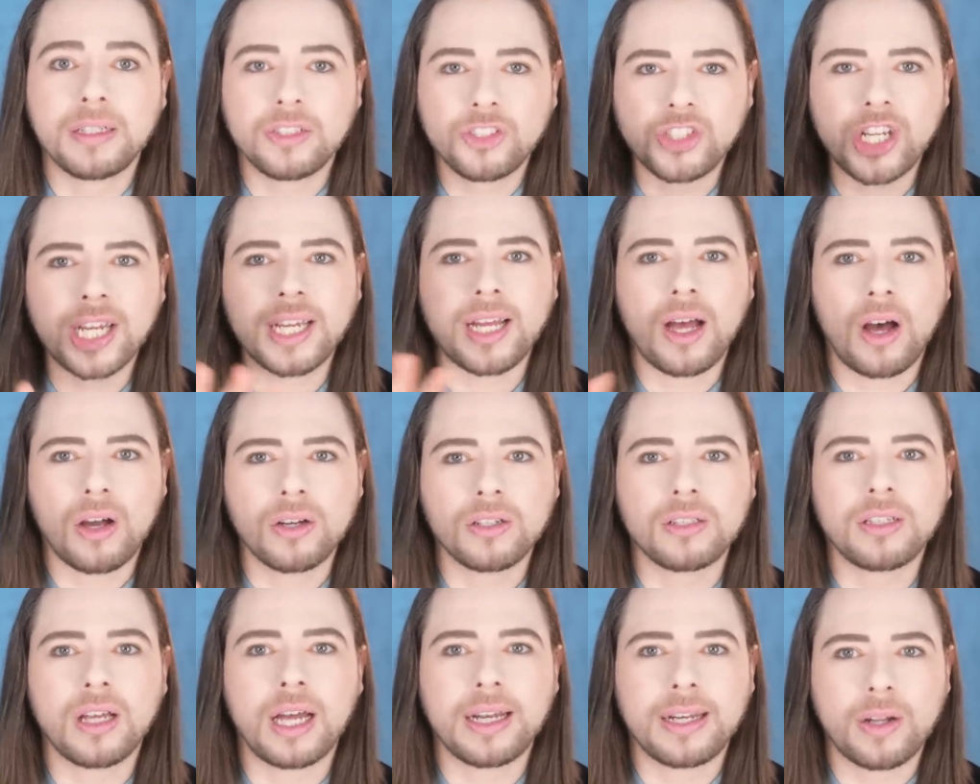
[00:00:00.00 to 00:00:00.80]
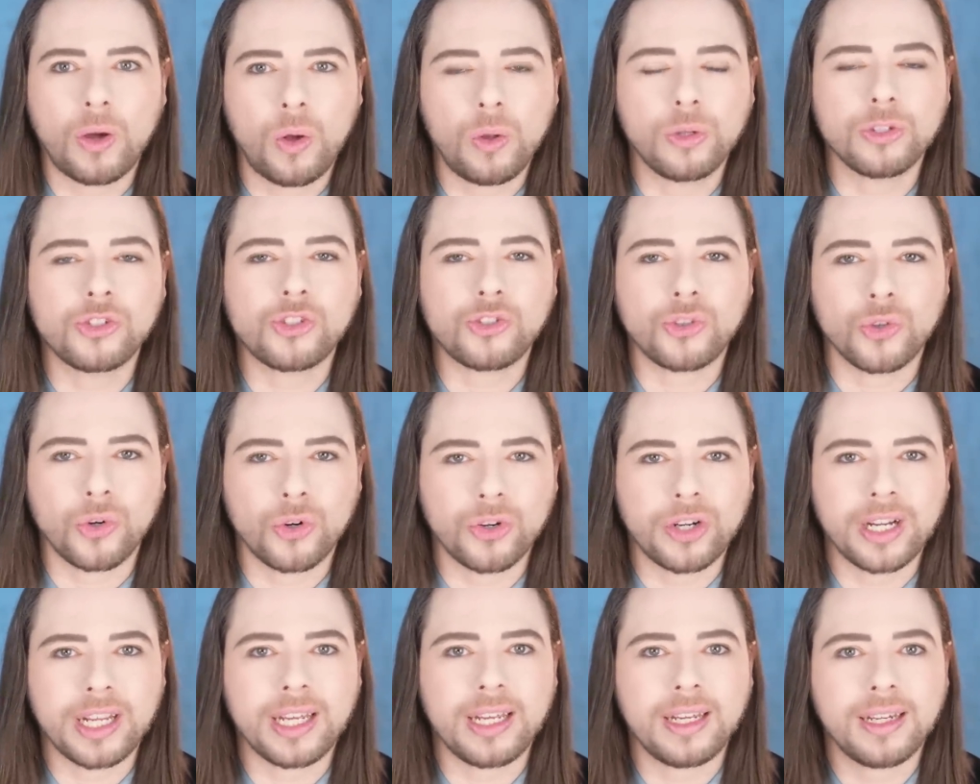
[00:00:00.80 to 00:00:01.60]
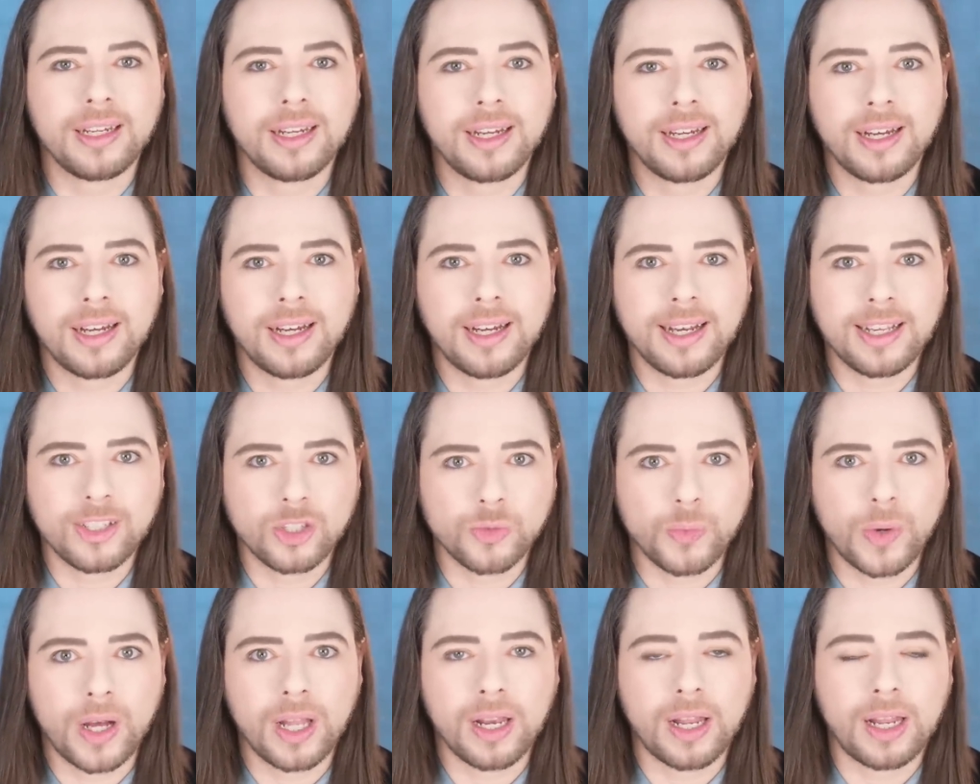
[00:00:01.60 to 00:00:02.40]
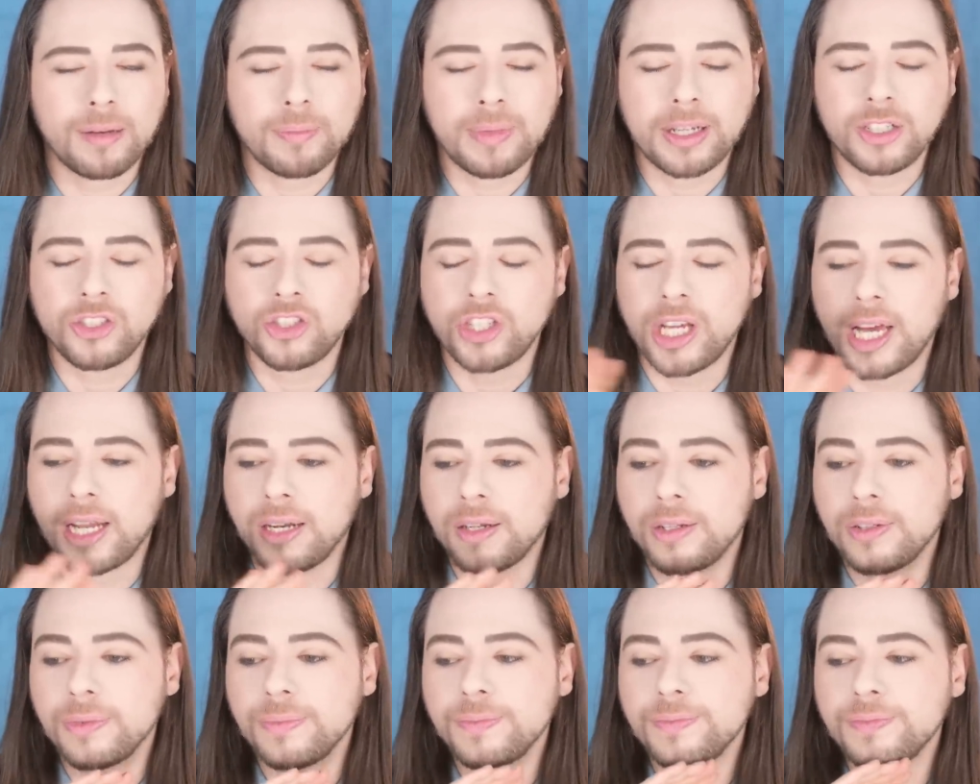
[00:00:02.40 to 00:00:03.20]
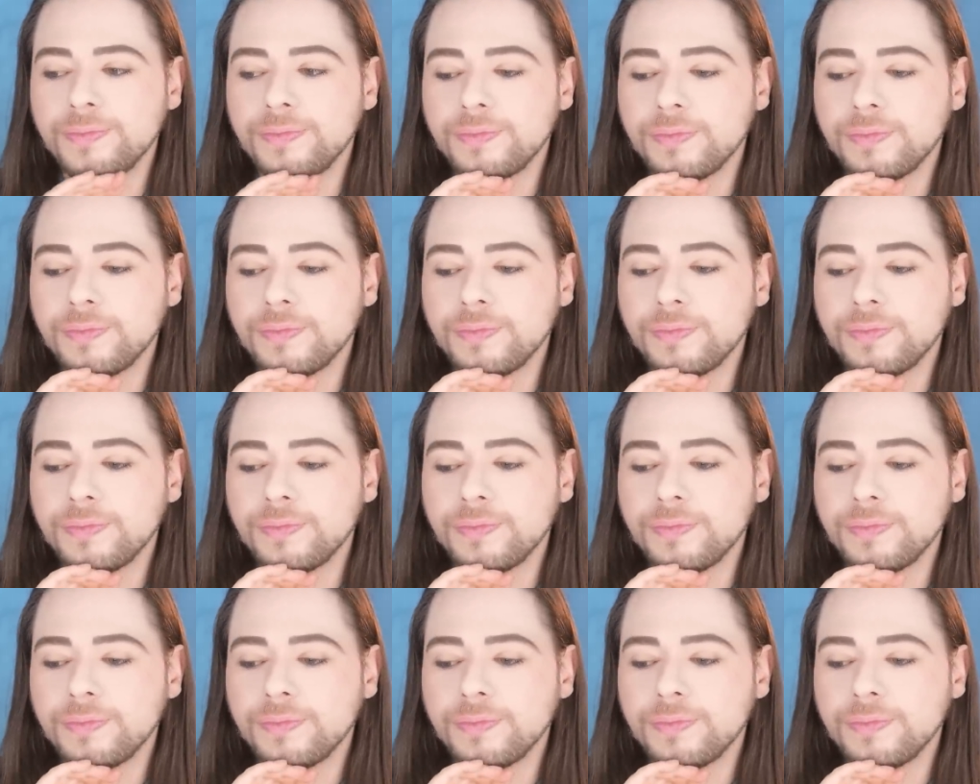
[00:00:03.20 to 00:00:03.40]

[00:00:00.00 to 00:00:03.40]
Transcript: But check out that whole story as well on my channel.